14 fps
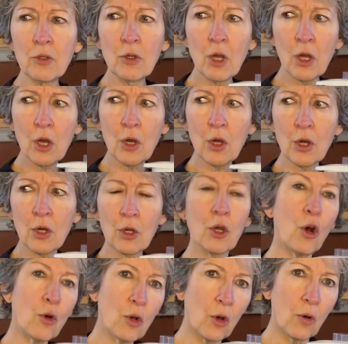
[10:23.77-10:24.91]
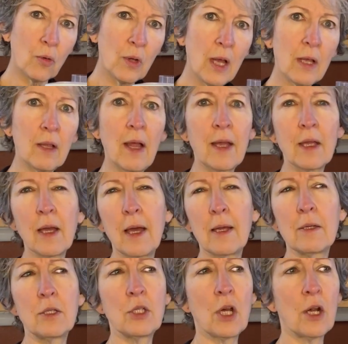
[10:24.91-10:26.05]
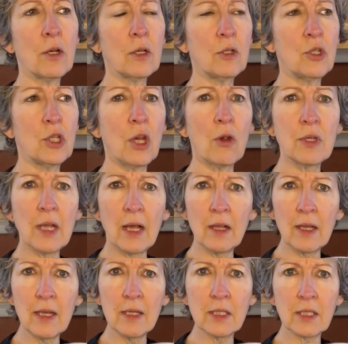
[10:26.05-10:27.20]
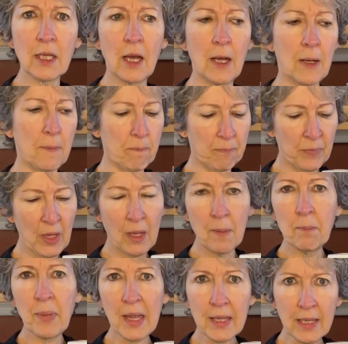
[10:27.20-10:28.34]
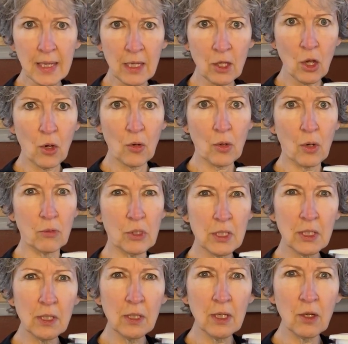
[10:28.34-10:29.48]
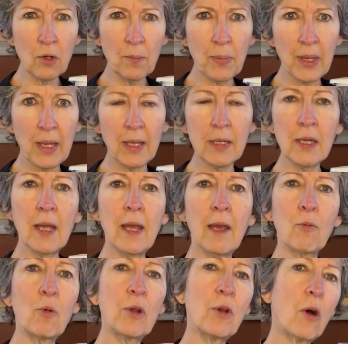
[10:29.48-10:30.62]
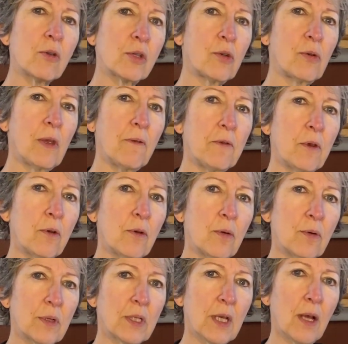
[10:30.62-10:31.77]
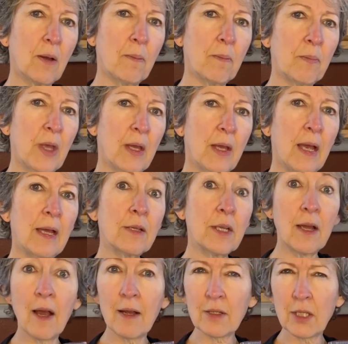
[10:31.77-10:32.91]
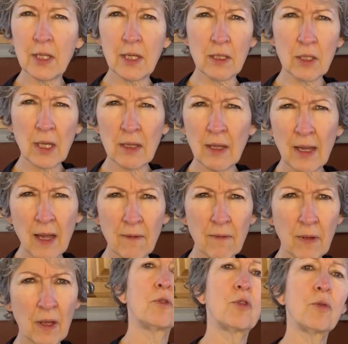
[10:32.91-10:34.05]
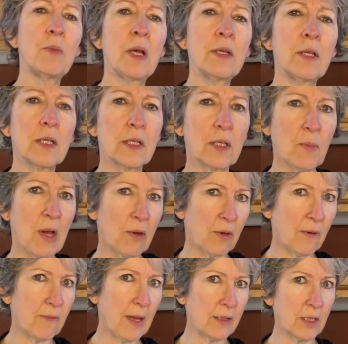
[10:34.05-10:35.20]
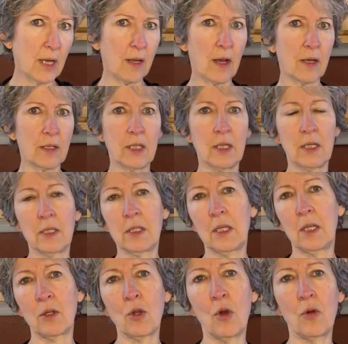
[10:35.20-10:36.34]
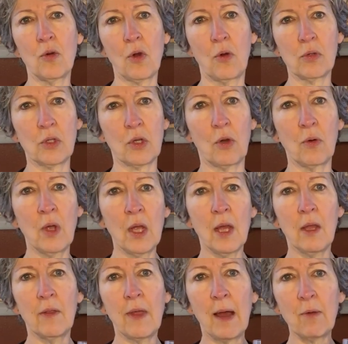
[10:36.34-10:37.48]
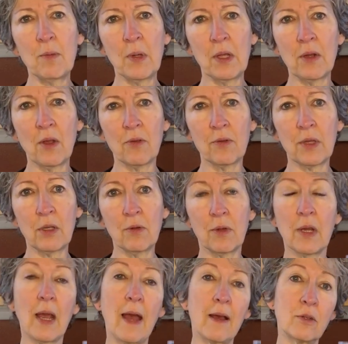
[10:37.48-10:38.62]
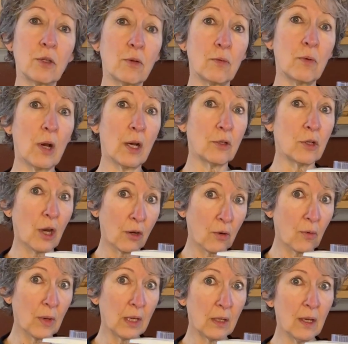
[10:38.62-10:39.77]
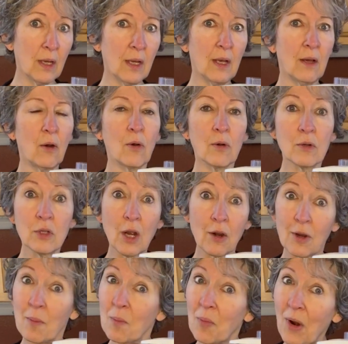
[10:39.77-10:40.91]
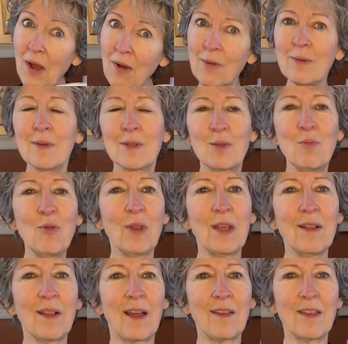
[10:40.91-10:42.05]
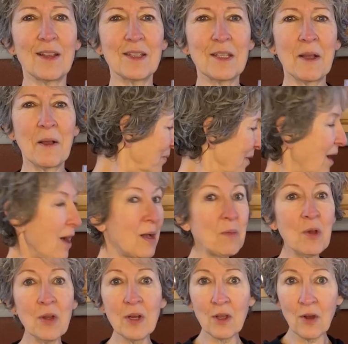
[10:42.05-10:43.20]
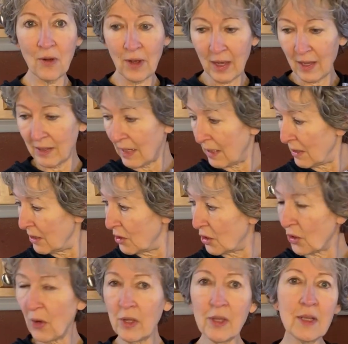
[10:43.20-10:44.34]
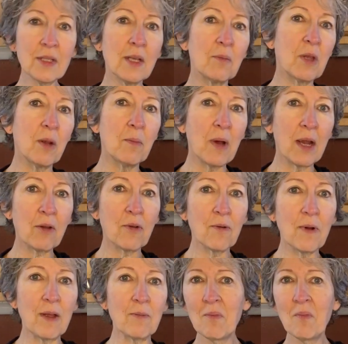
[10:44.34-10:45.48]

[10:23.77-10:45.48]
cocoa, like a dark Ghirardelli's baking cocoa. Just a little bit would also give you some antioxidants, and they have a tremendous amount of antioxidants in cocoa. So that would be another thing you can add to a dark green or a dark brown smoothie like this. I'm gonna go ahead and enjoy this. I'm gonna microwave